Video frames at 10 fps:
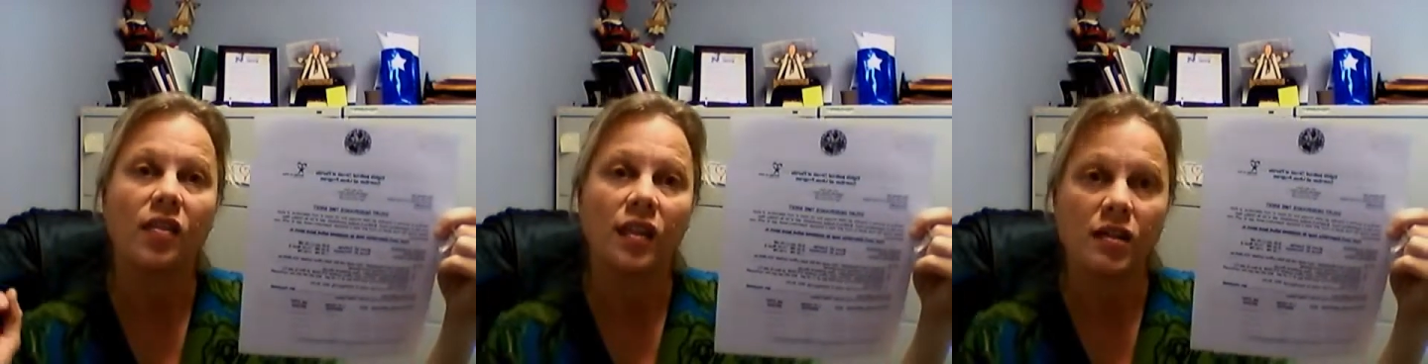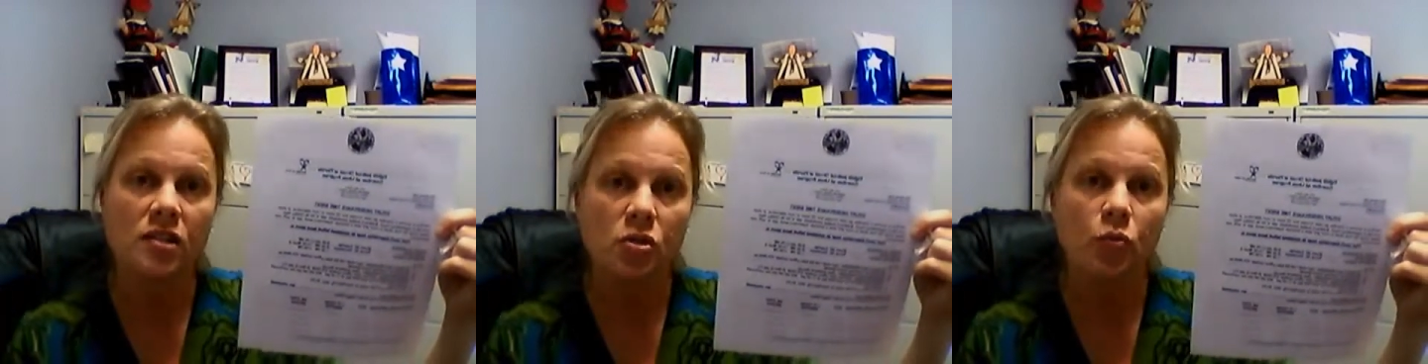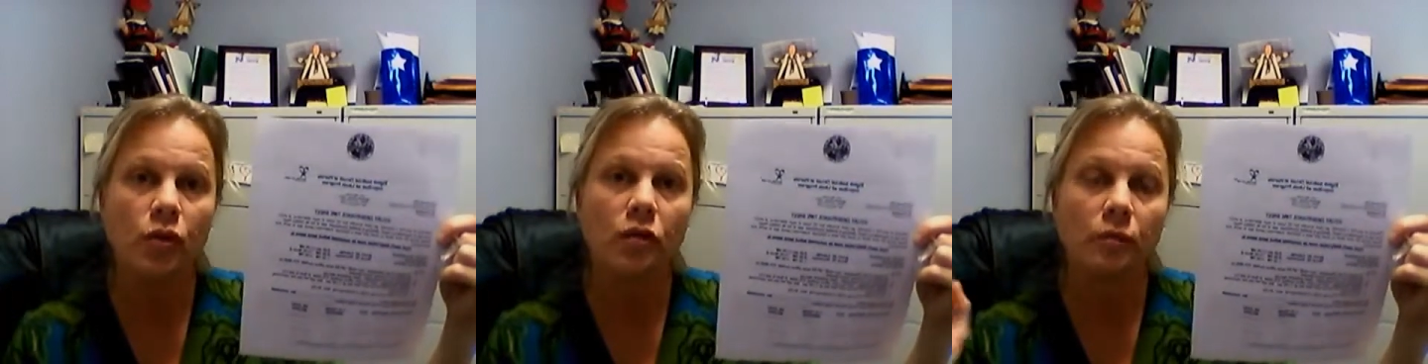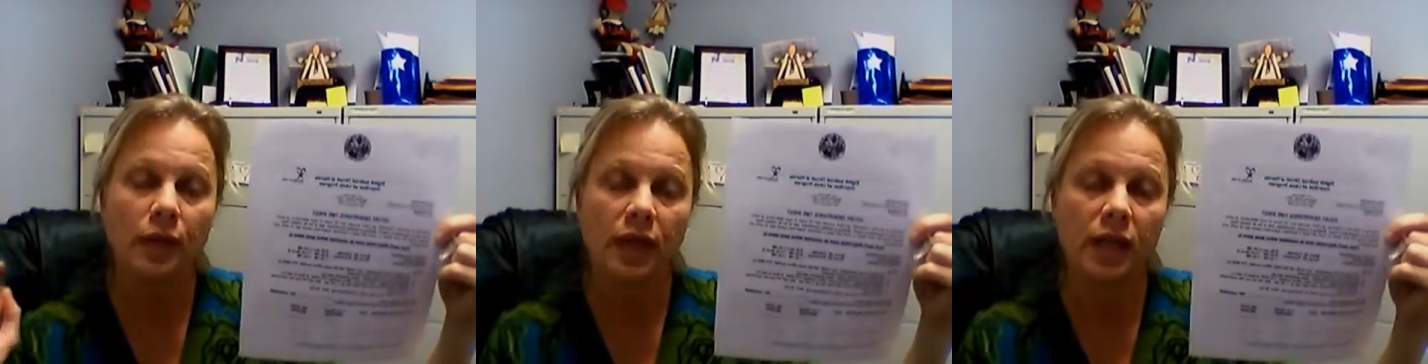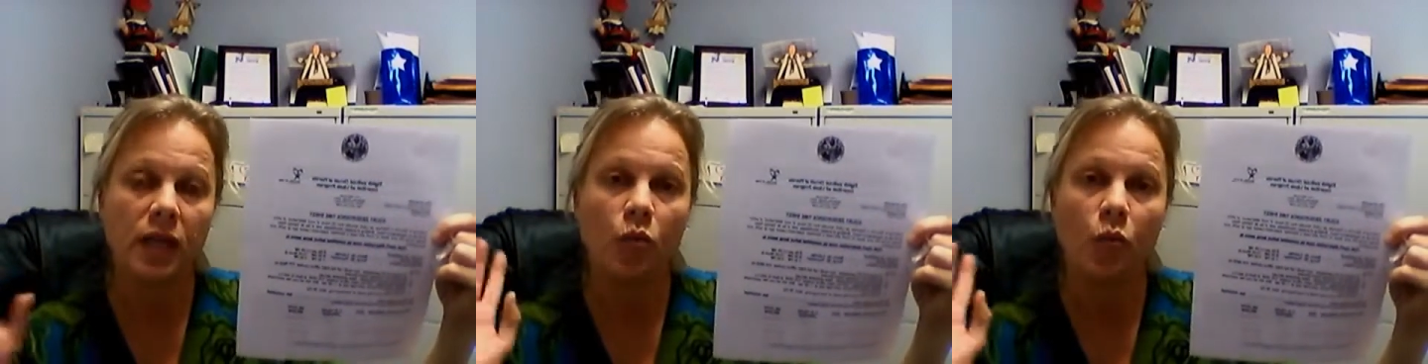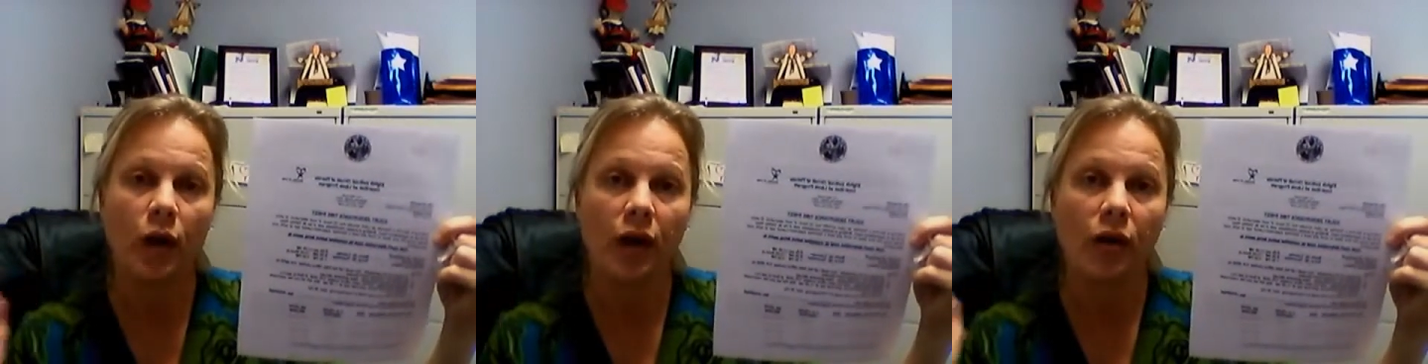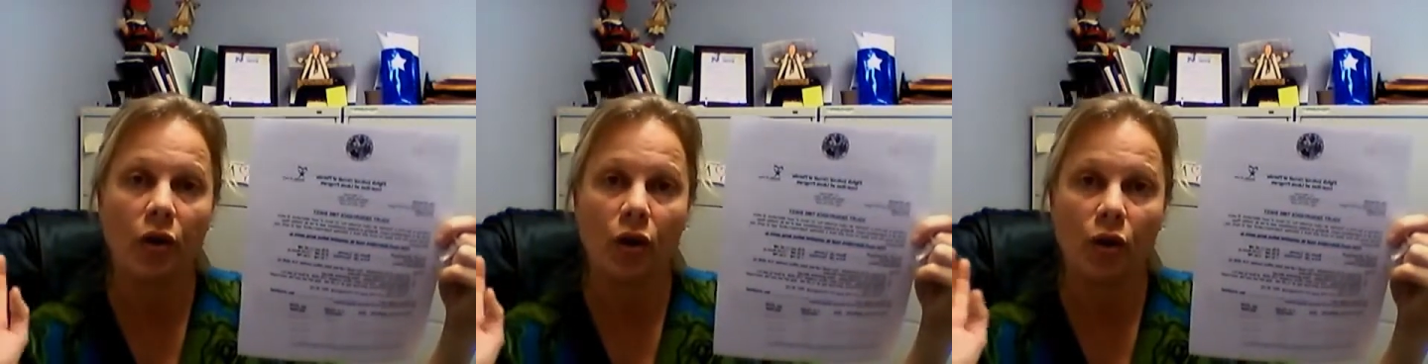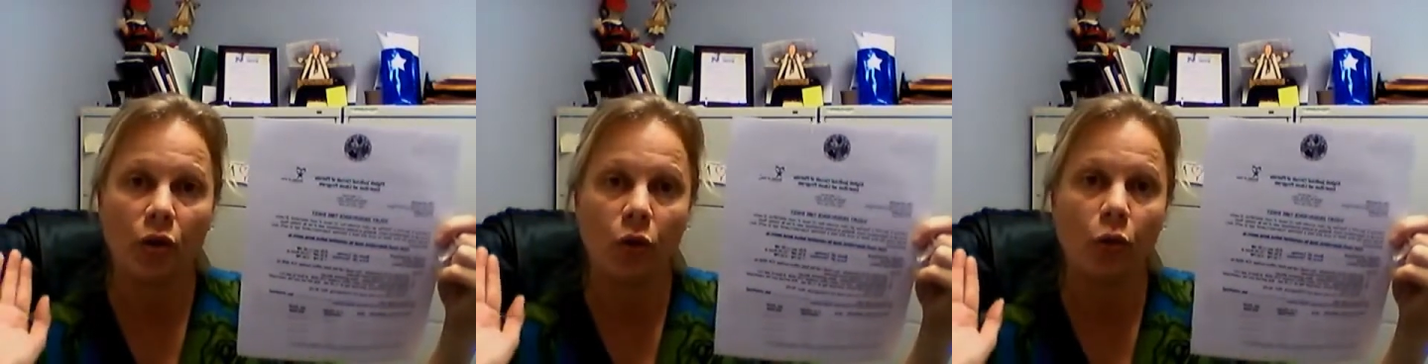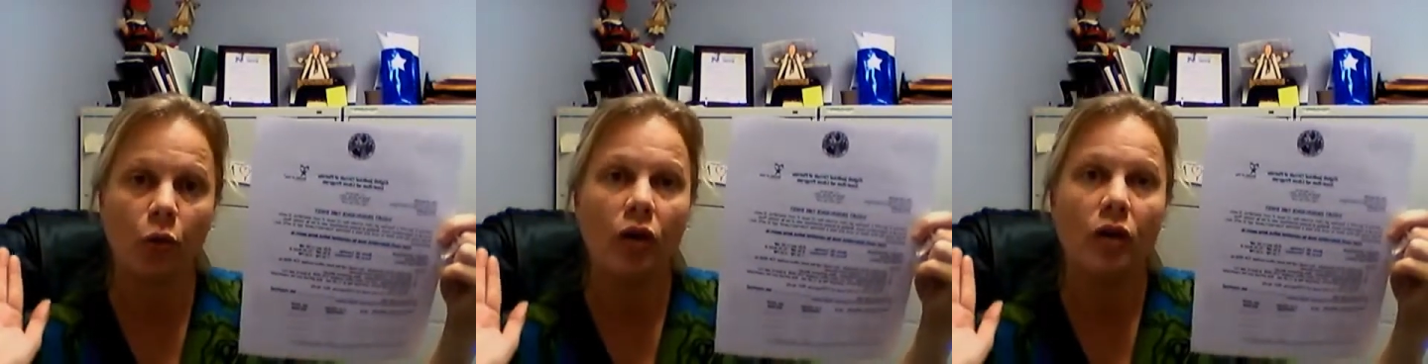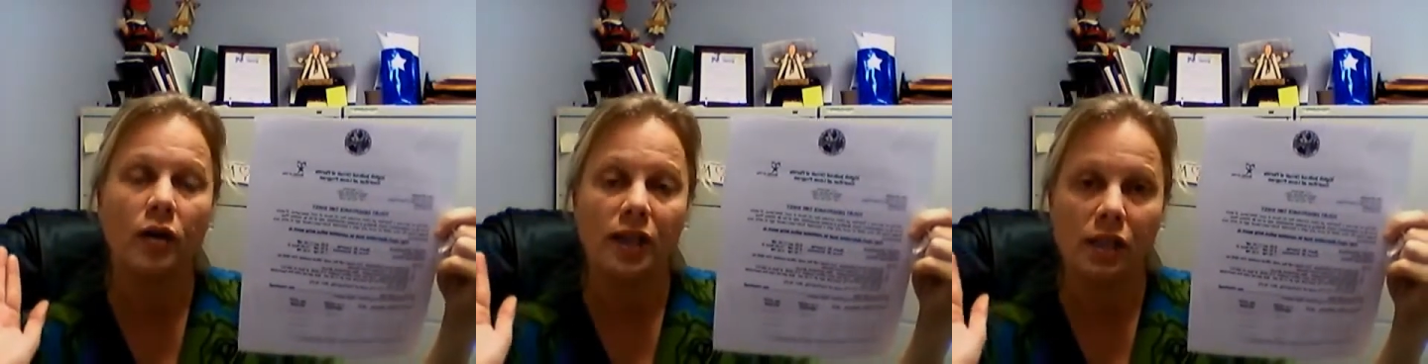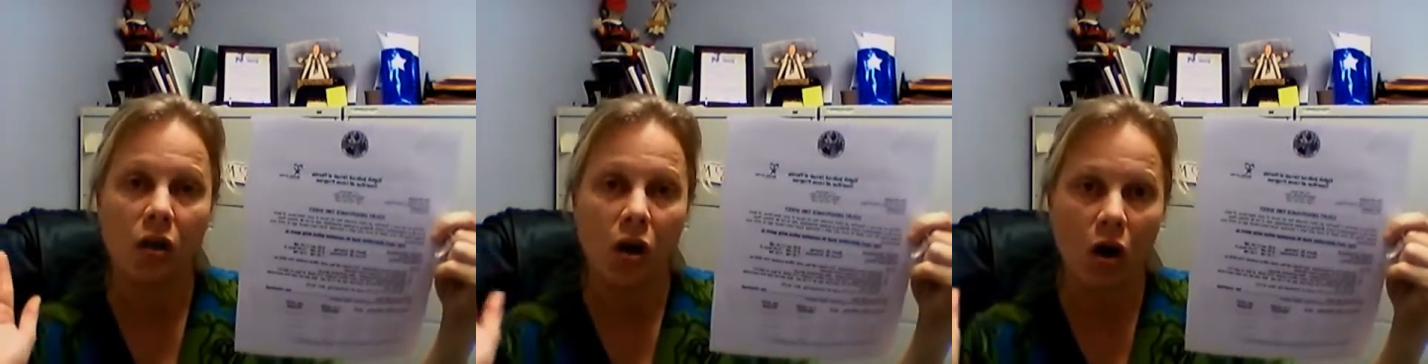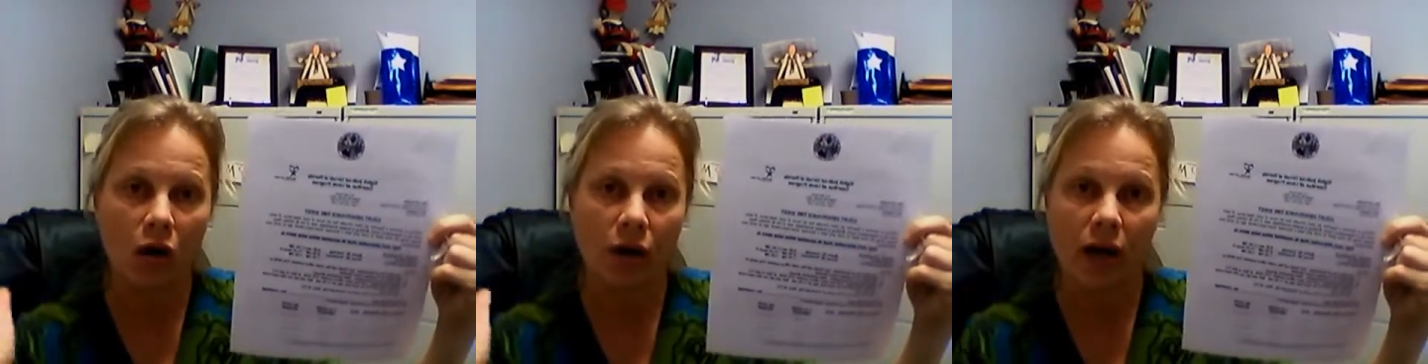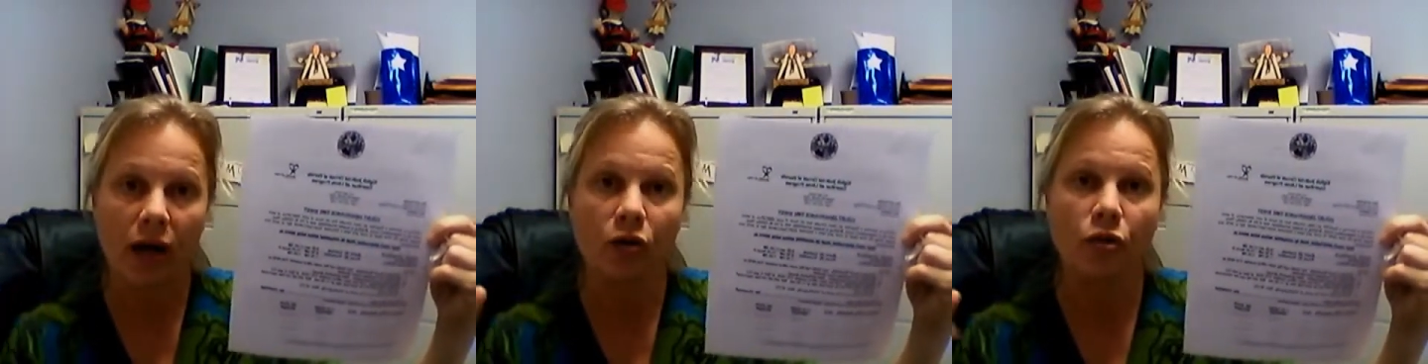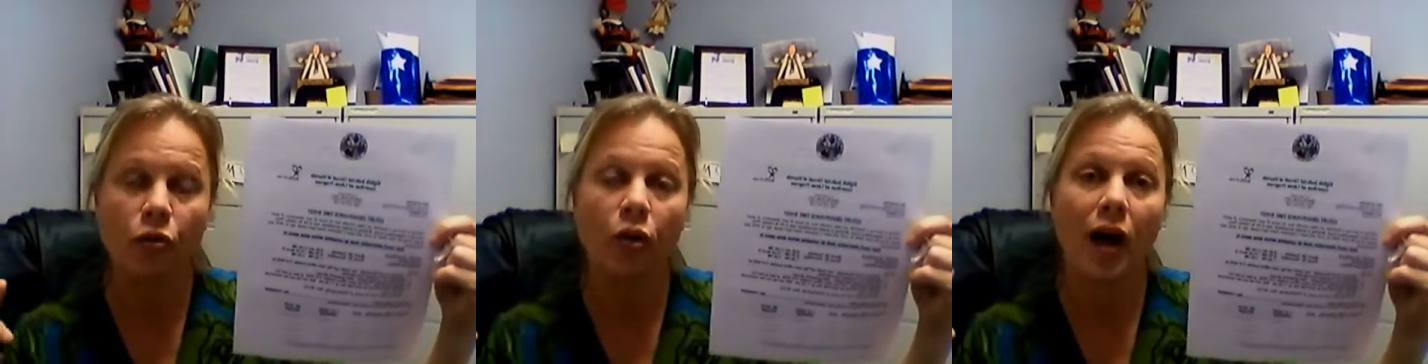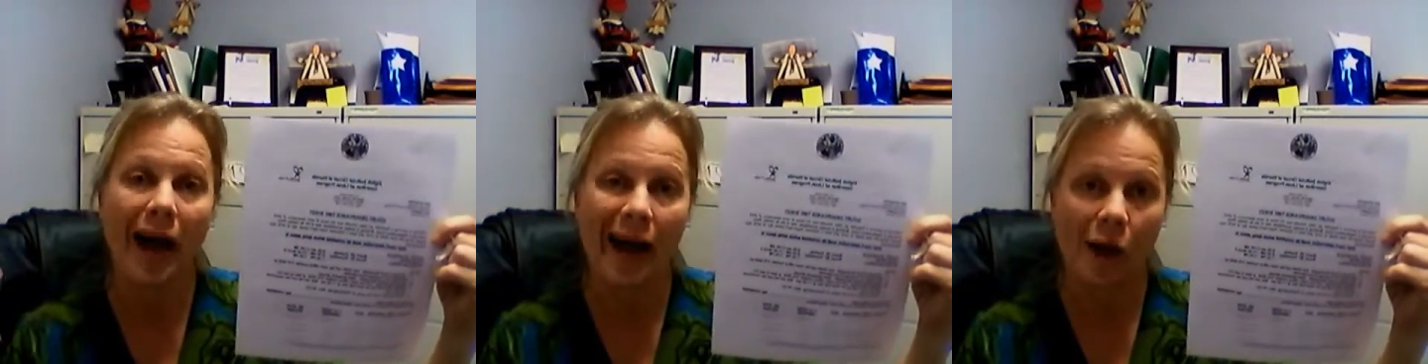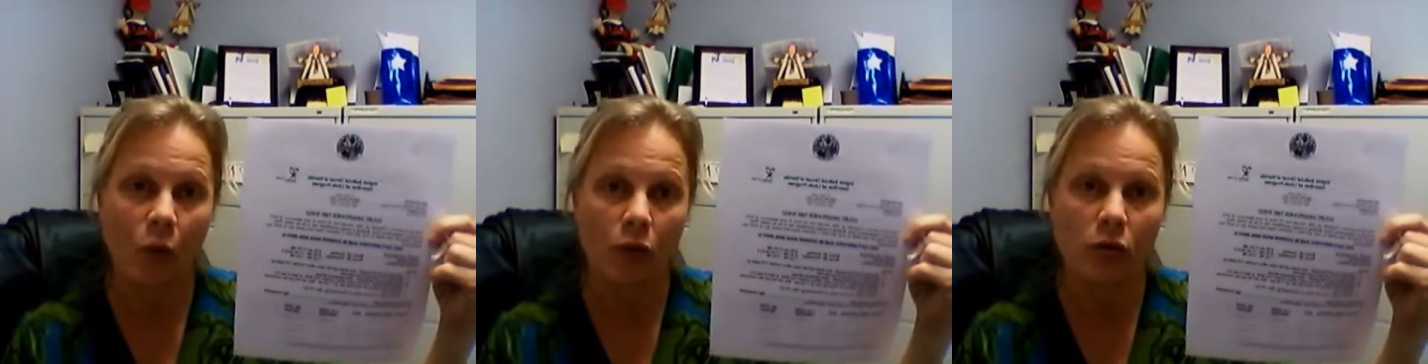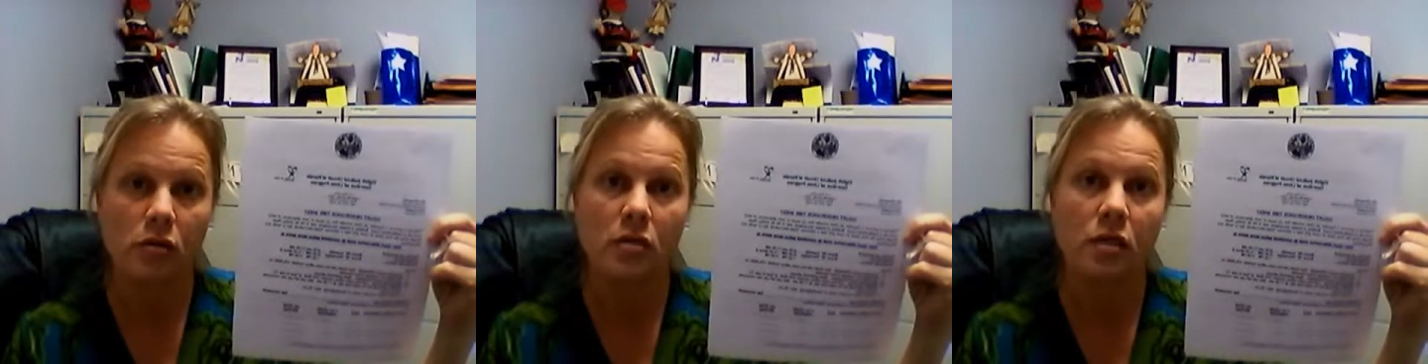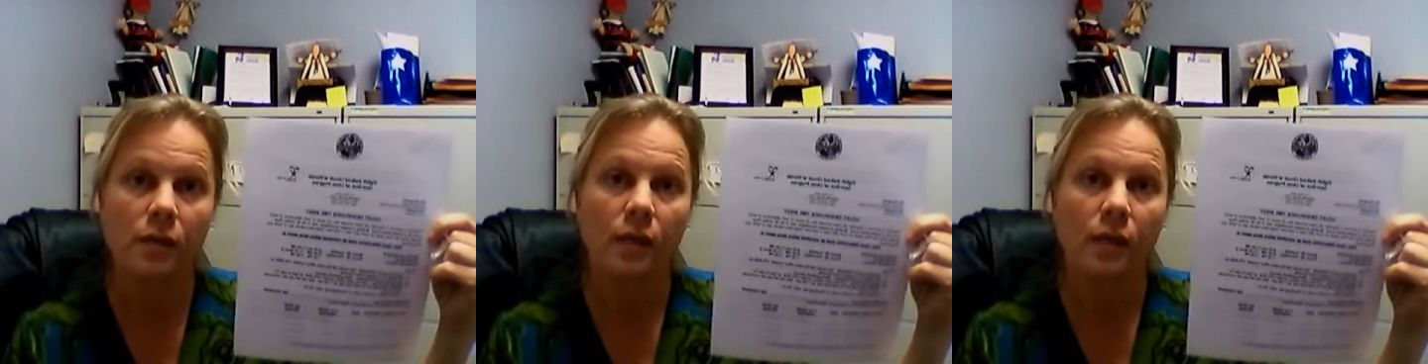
This will be where you log down your hours